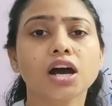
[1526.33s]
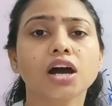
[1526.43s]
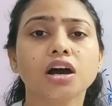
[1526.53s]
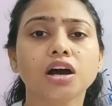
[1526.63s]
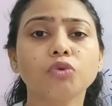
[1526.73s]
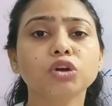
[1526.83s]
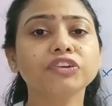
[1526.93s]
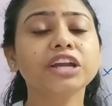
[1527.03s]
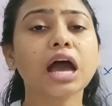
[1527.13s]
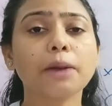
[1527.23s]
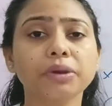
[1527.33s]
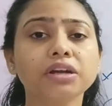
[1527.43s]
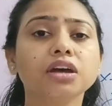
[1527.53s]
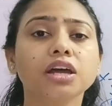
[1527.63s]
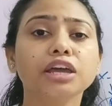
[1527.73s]
What would
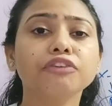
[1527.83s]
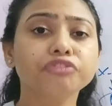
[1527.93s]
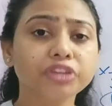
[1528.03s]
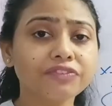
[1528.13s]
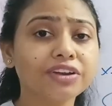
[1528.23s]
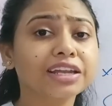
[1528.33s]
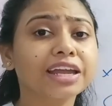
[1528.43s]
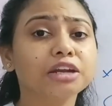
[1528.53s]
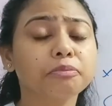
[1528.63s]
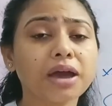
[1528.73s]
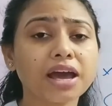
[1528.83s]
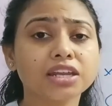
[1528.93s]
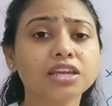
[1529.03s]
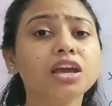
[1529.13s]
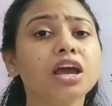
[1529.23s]
happen if they will get
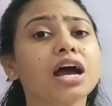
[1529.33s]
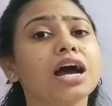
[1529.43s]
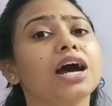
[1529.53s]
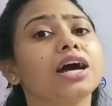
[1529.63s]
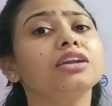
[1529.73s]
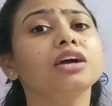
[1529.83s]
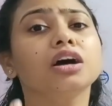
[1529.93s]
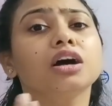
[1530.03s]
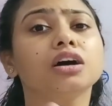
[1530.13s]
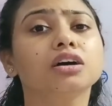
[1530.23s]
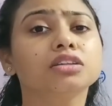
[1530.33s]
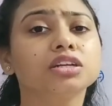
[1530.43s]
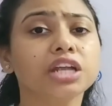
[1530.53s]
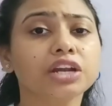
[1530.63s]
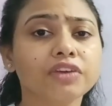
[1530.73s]
married and
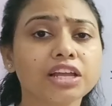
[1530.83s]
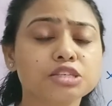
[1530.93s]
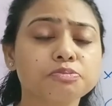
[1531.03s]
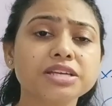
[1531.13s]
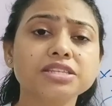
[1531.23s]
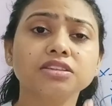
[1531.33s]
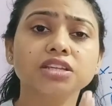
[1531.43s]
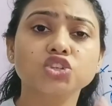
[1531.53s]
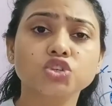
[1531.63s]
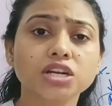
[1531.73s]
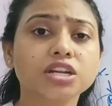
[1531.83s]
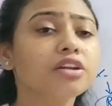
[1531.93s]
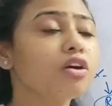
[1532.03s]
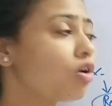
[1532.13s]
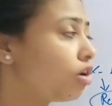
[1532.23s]
the trait will express in their
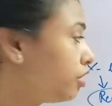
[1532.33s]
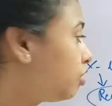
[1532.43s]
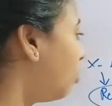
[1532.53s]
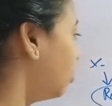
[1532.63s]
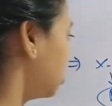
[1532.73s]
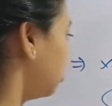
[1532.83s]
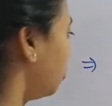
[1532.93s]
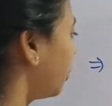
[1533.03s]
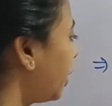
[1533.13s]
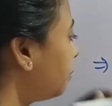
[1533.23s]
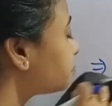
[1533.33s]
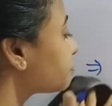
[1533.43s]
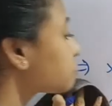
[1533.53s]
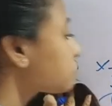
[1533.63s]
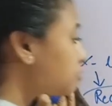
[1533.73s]
children or not. Okay,
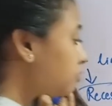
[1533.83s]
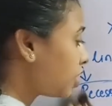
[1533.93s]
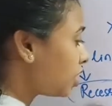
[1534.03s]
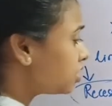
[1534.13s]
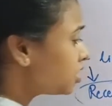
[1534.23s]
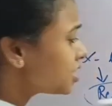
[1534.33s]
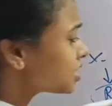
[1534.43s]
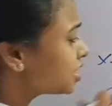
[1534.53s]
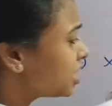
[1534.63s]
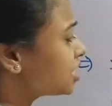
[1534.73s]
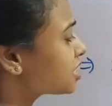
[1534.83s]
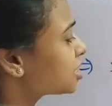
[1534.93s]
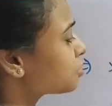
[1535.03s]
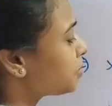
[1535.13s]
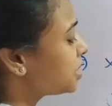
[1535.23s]
these
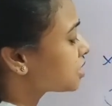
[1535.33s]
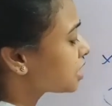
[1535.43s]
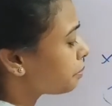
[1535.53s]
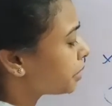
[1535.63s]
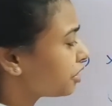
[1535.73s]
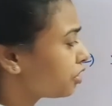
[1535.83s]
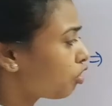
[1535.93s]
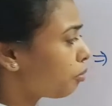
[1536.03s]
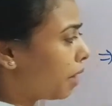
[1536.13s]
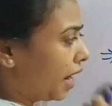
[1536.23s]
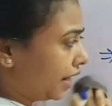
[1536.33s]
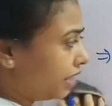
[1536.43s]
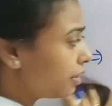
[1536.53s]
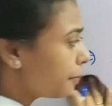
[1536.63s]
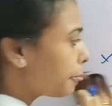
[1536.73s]
things please keep it in your
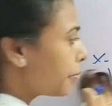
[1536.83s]
mind.